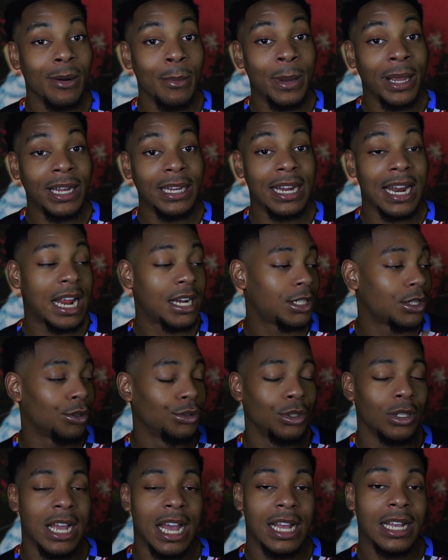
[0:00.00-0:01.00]
me that I showed
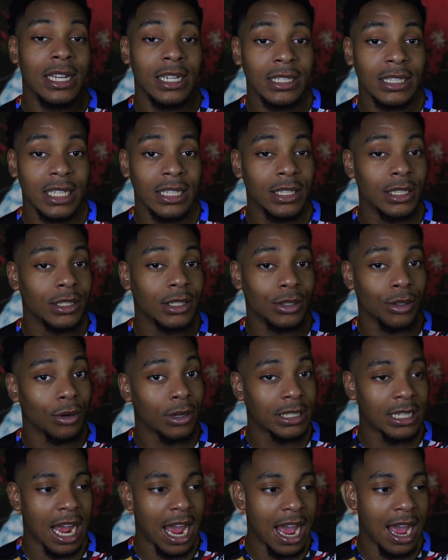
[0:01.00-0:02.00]
you guys in the
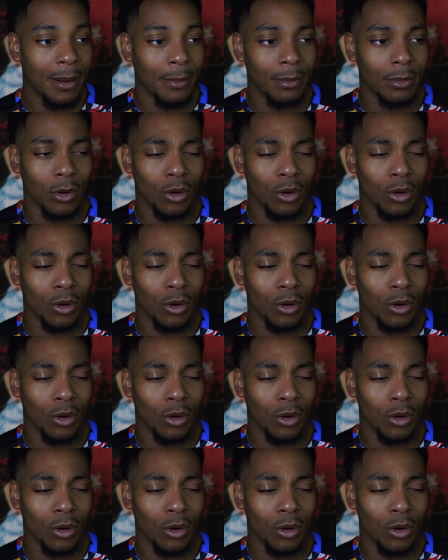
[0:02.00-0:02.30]
Storytime,